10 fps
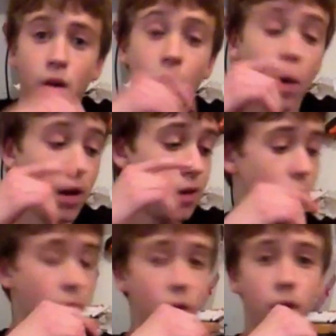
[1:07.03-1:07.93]
Alright,
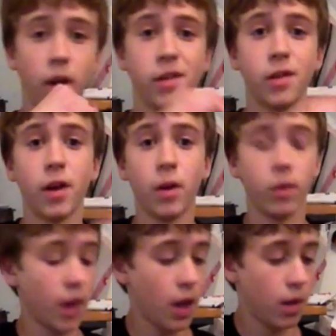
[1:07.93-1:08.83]
so I'm going to start out
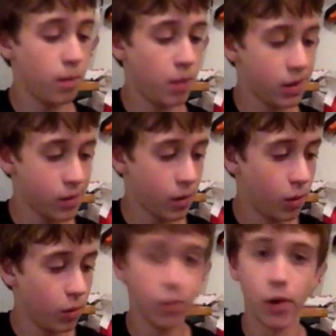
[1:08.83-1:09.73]
with a base
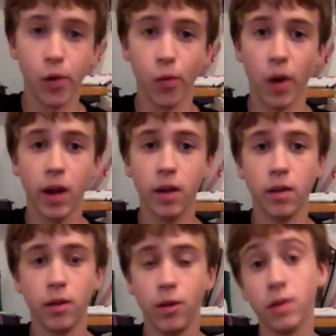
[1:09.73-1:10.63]
coat of
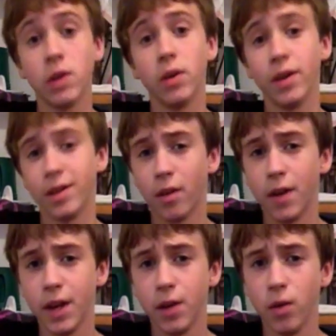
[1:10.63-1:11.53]
gray, even though it is
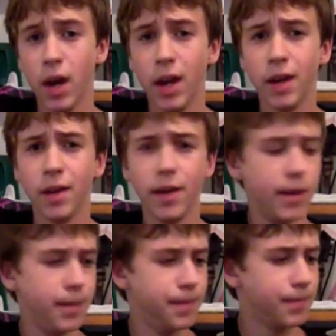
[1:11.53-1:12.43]
already gray.
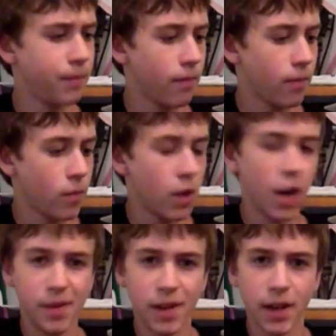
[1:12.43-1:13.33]
I'm
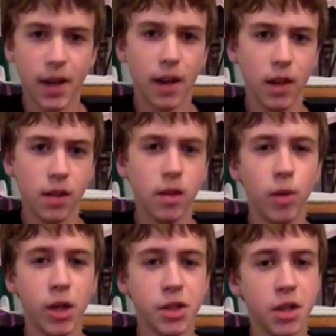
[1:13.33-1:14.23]
just going to kind of lightly
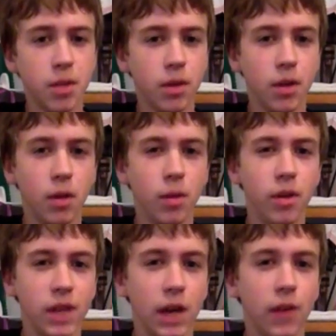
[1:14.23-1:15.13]
brush up a little
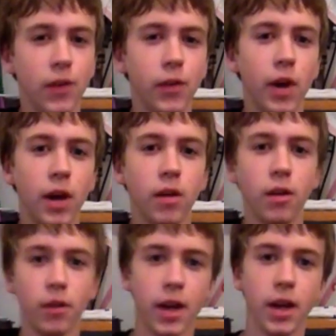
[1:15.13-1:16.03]
bit of the other gray.
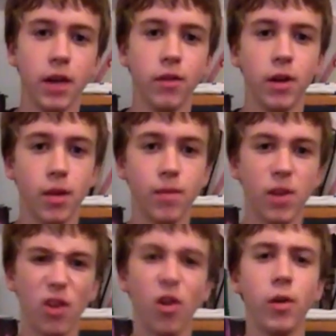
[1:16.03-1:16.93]
It'll kind of give it
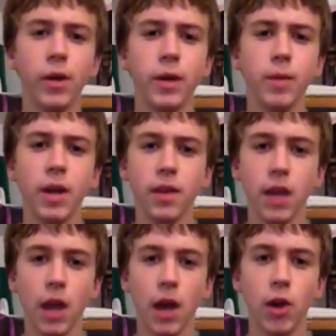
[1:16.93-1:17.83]
it'll already make the